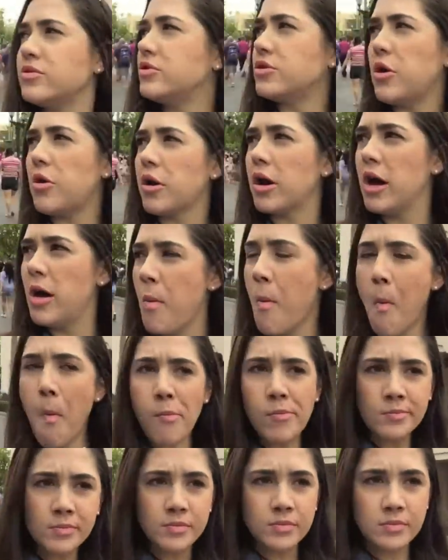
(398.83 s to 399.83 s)
So good.
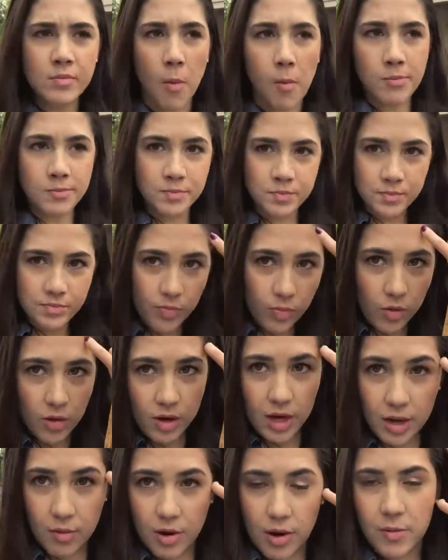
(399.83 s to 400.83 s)
Oh.
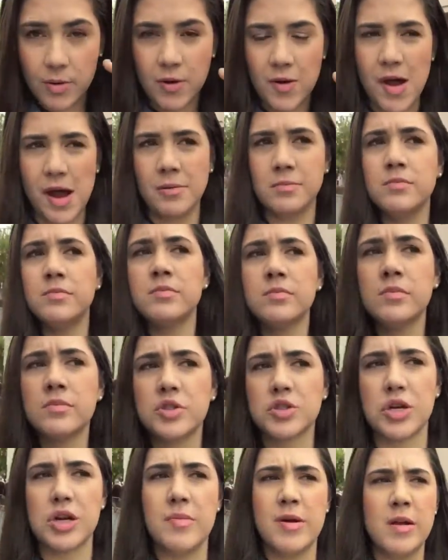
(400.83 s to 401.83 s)
Okay, where are we going?
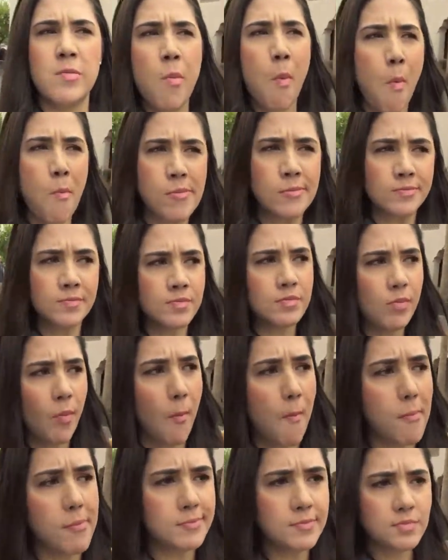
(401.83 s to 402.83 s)
Screaming?
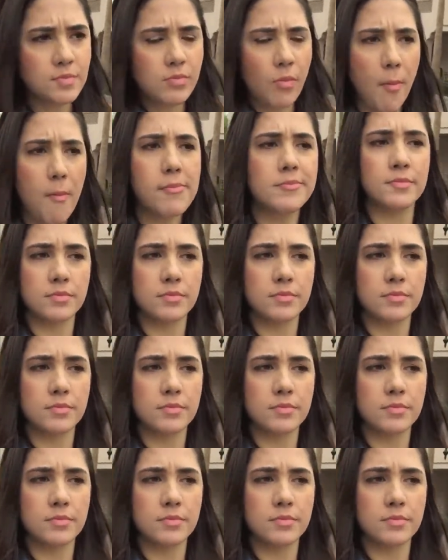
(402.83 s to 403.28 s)
Screaming.